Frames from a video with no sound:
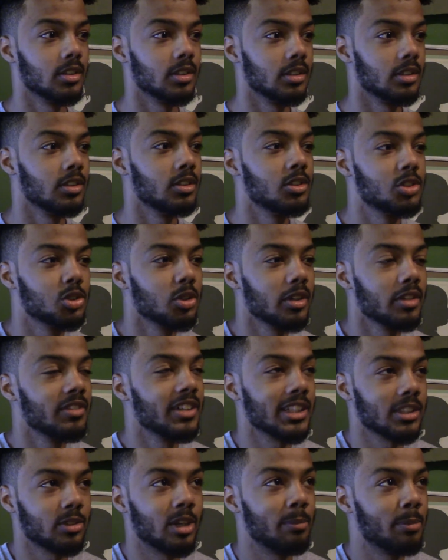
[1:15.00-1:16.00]
You sure you've got
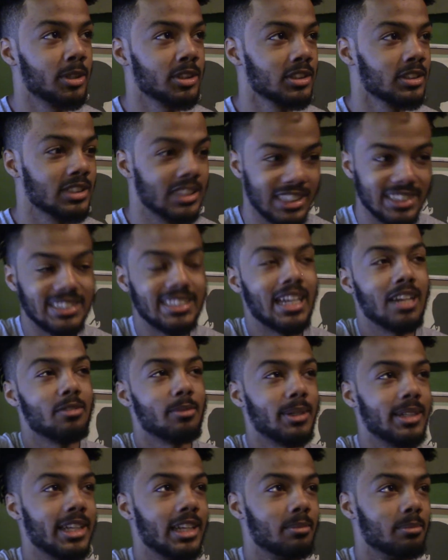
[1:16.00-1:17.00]
the right person? Because that's not even my
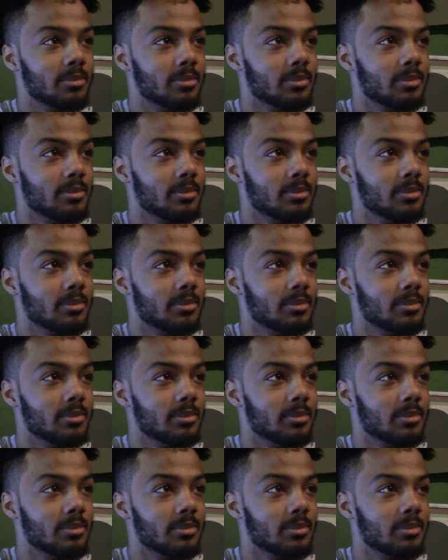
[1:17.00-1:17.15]
name.